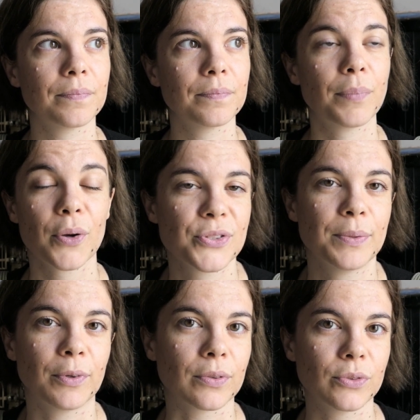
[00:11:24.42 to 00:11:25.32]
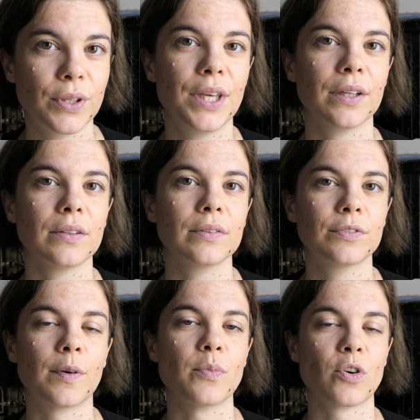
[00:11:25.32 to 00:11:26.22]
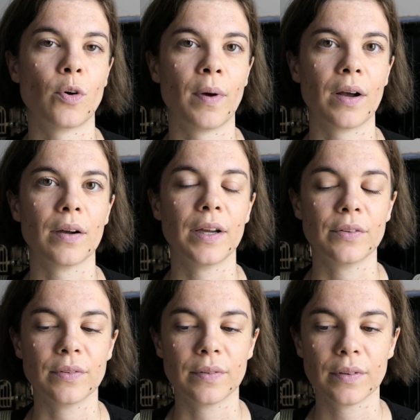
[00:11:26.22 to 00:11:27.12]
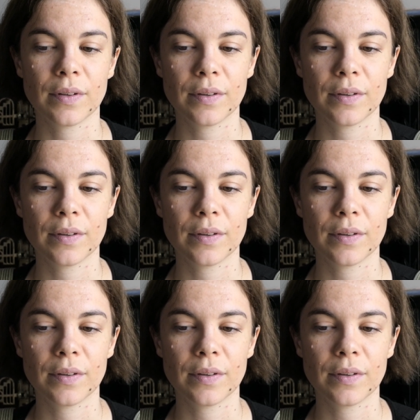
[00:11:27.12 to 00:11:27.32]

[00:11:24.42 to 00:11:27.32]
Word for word: possible to heal from trauma and